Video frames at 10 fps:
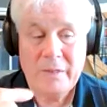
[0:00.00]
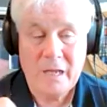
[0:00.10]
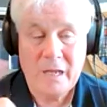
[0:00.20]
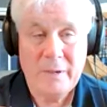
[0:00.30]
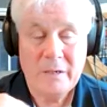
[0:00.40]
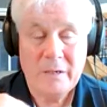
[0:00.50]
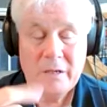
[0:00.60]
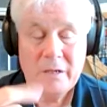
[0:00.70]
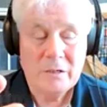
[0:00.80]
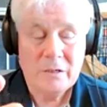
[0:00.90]
to do when I was a
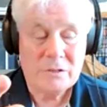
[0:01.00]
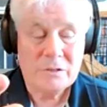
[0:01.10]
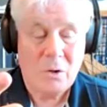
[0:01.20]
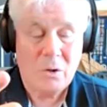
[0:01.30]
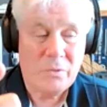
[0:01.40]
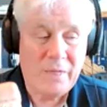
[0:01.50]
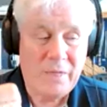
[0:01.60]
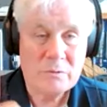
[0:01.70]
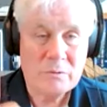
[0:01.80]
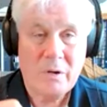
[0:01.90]
kid. Was
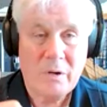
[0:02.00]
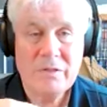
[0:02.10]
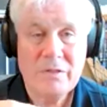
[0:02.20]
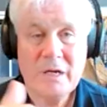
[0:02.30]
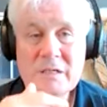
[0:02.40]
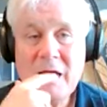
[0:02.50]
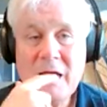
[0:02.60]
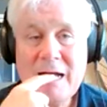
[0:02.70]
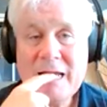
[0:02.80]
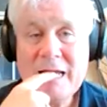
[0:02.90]
I loved
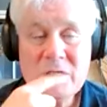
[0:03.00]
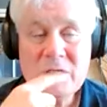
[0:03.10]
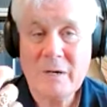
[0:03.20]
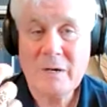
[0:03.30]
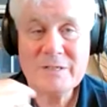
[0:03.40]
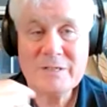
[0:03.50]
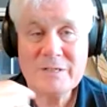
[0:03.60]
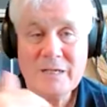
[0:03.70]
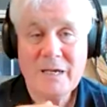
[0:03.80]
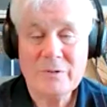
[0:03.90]
aviation ever since I
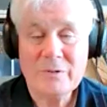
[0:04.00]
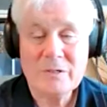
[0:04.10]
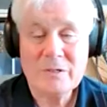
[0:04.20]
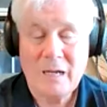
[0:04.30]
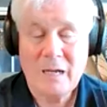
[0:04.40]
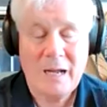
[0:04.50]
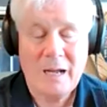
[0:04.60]
was 5 years old,